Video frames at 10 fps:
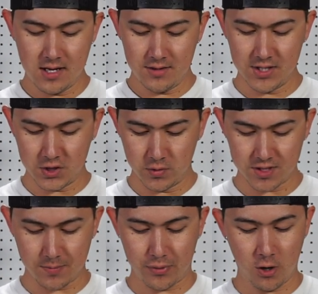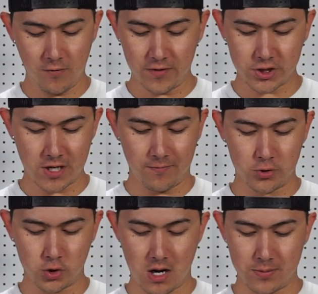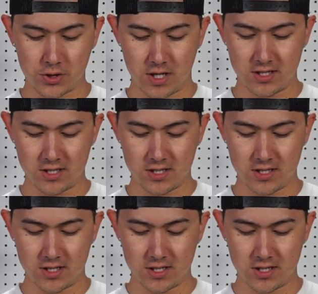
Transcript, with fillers: This one is a perfect shape for drop shot.